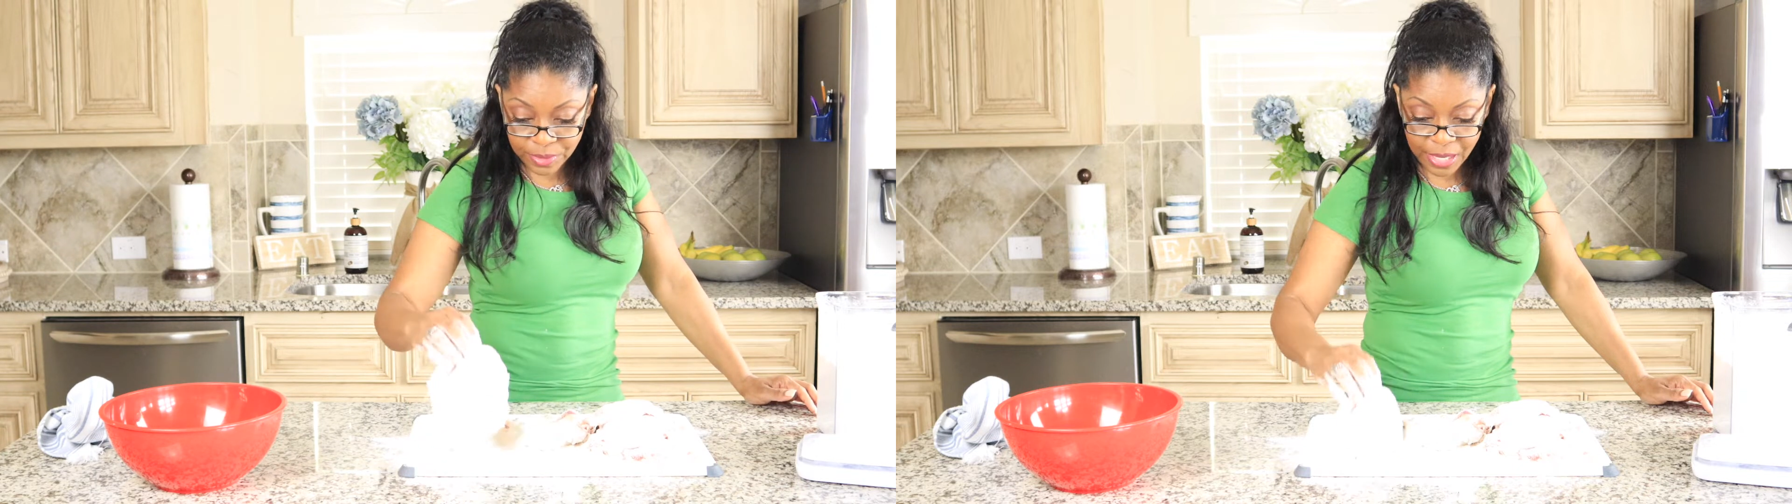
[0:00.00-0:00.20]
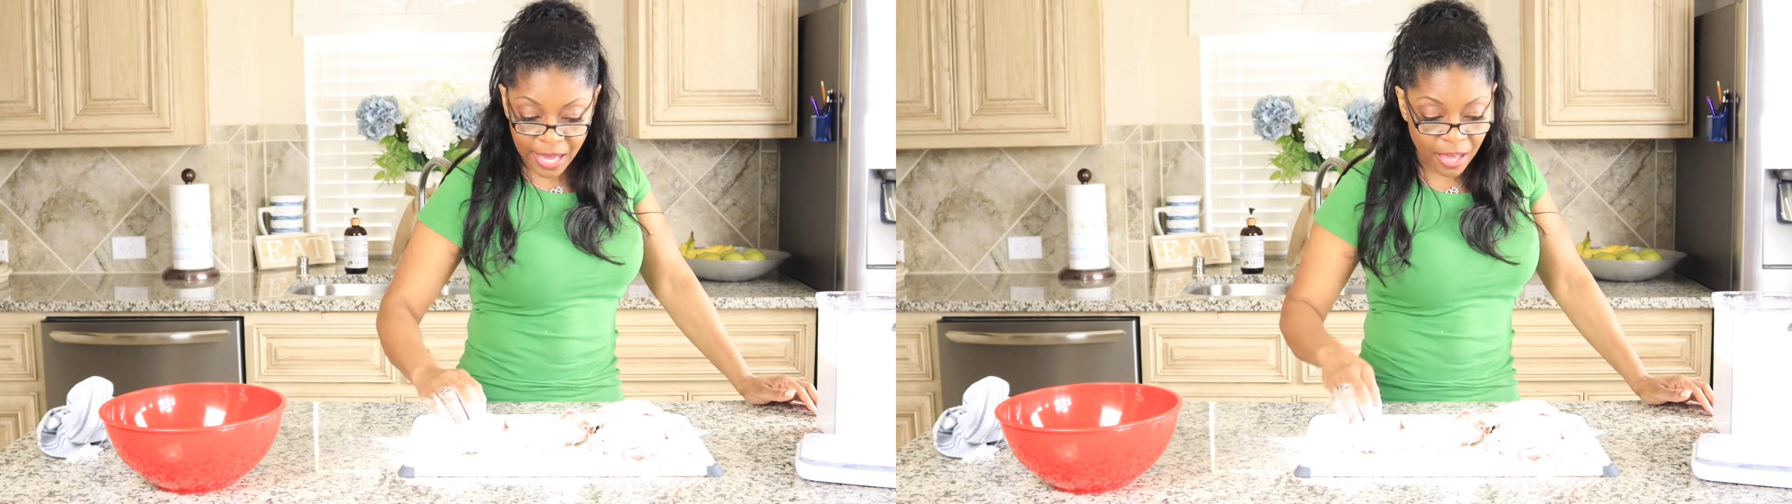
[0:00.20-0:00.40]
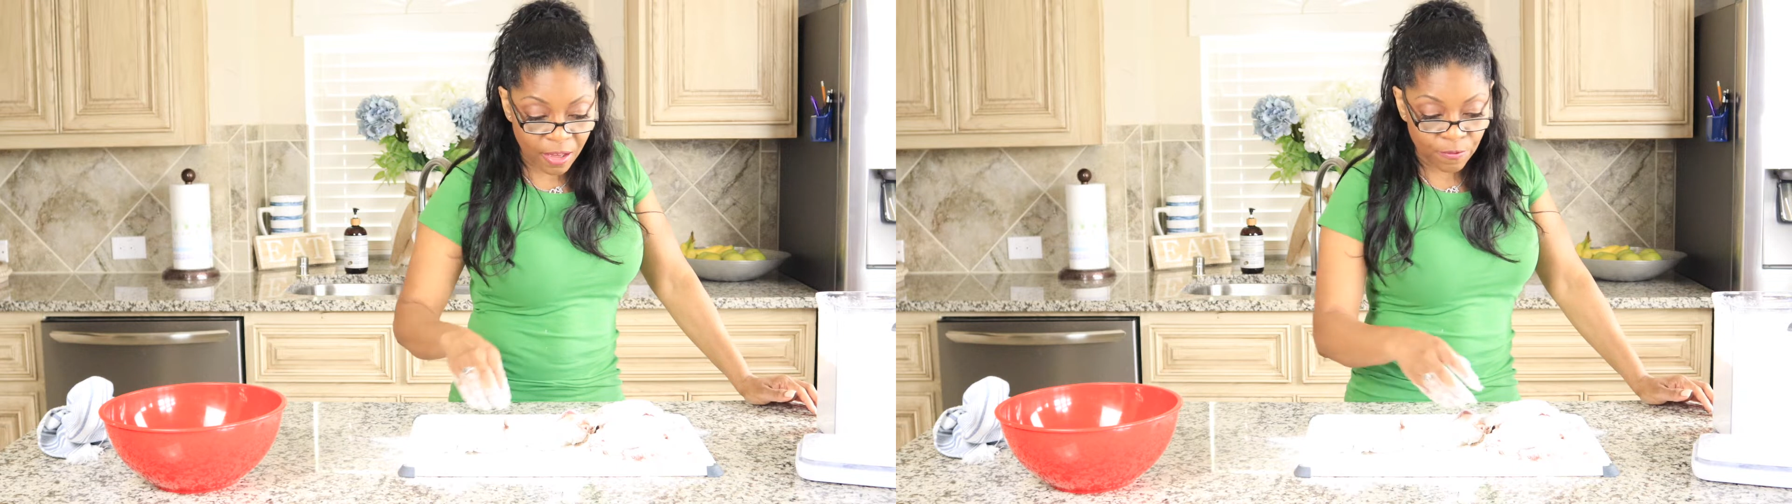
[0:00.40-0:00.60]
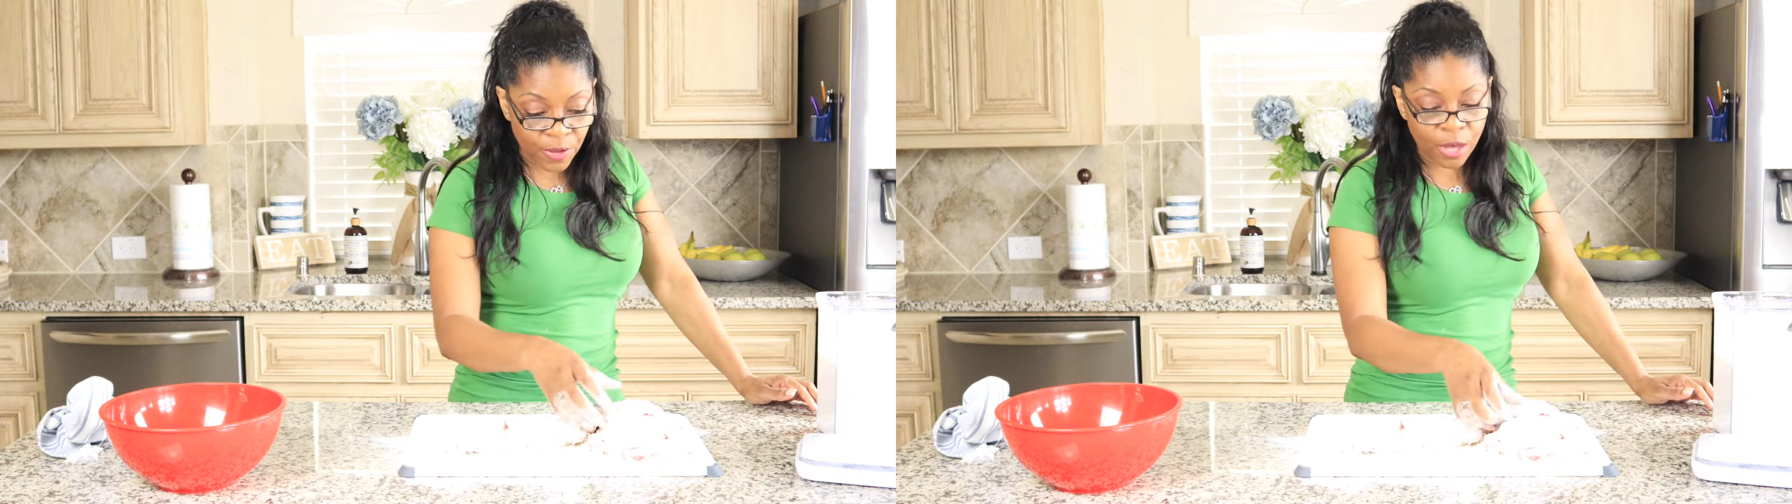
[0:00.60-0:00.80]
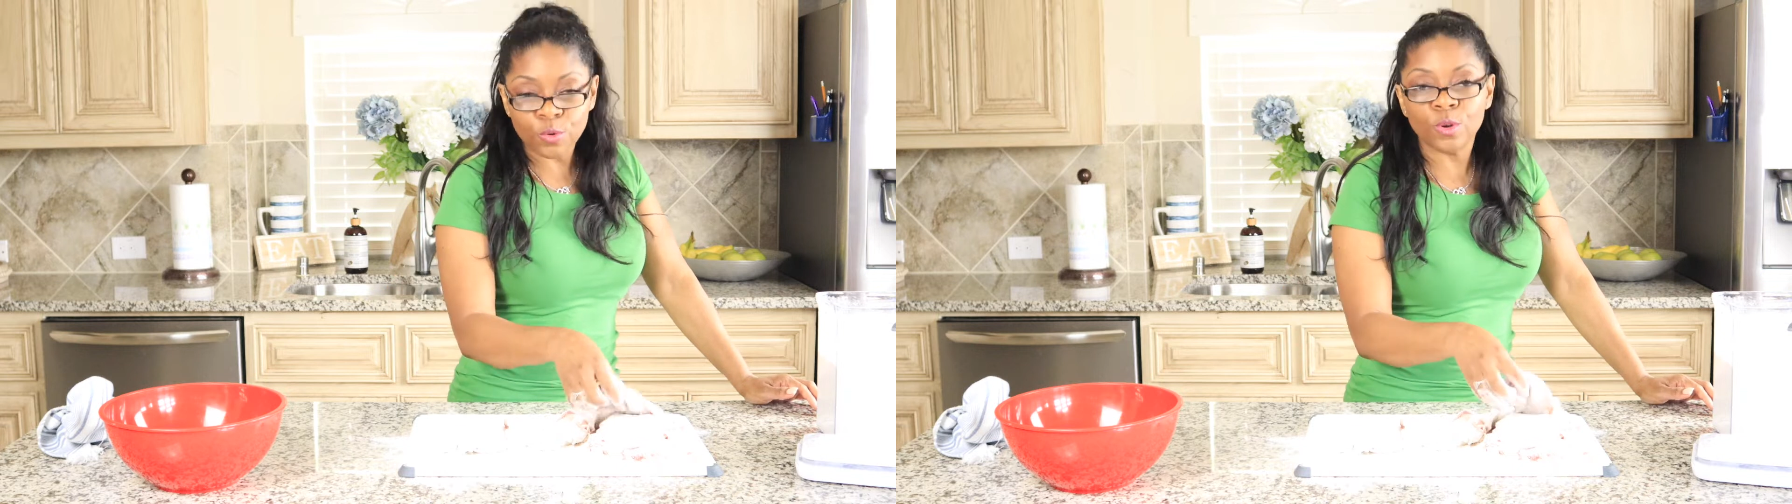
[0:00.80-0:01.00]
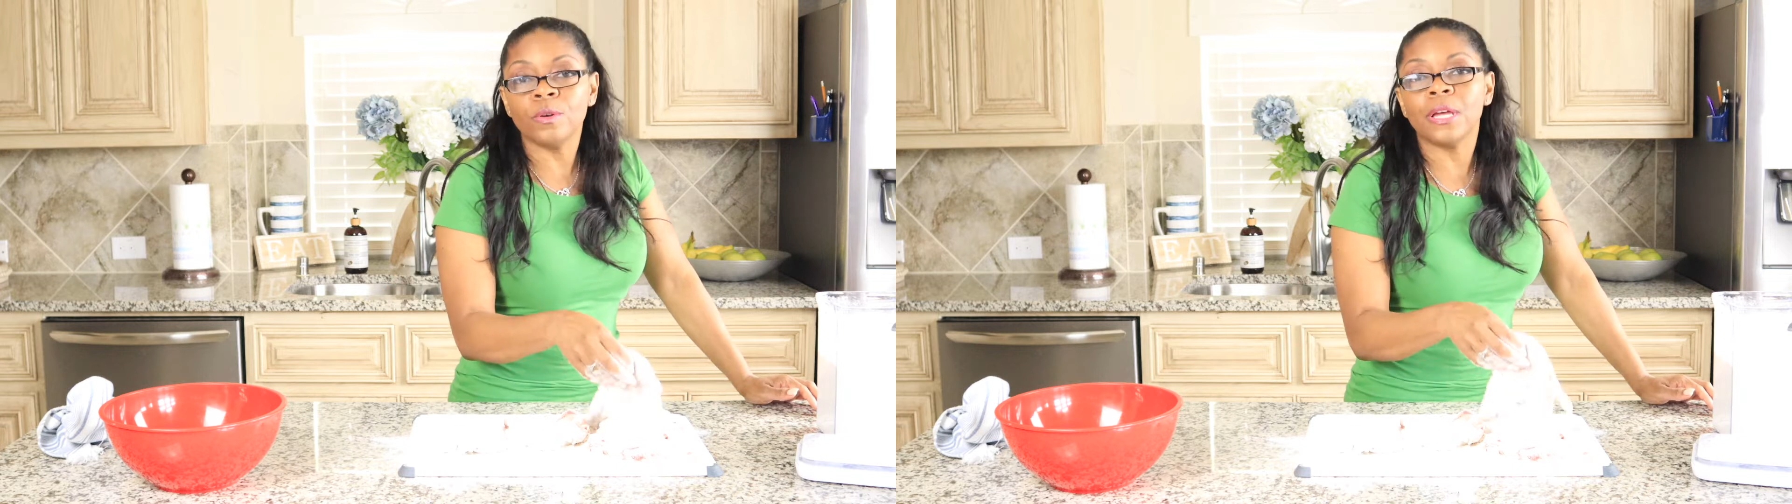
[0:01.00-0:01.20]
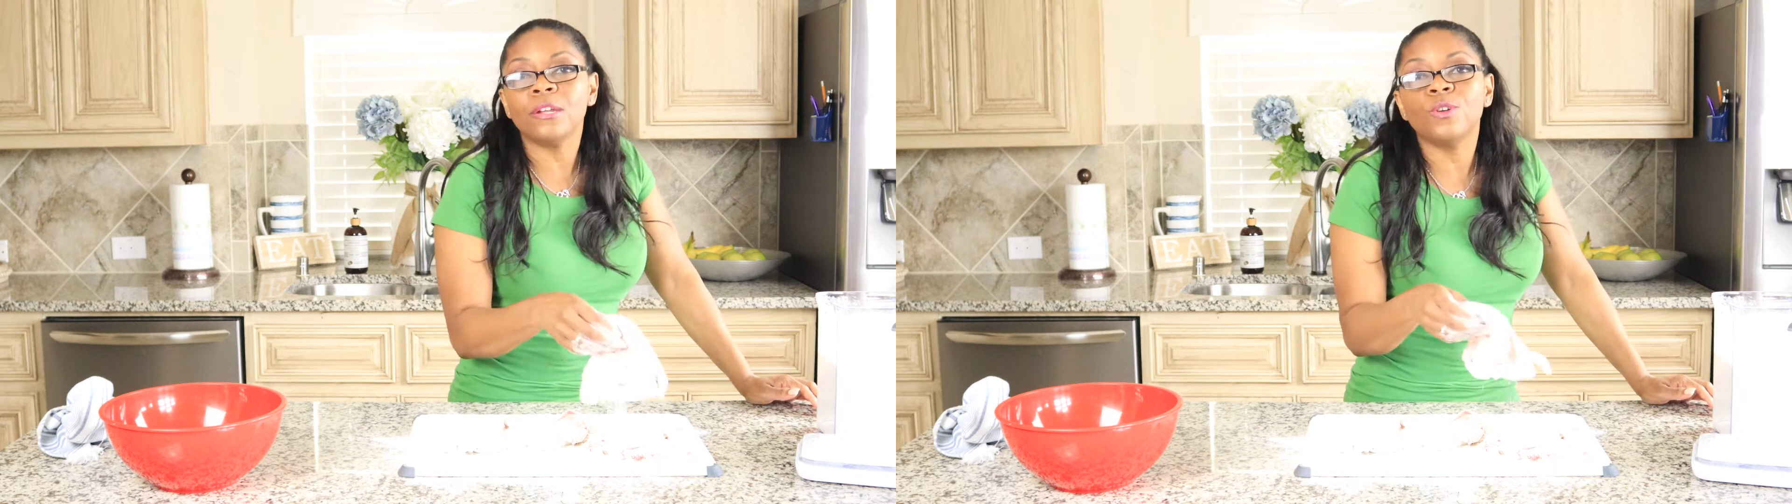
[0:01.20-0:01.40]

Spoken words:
I don't know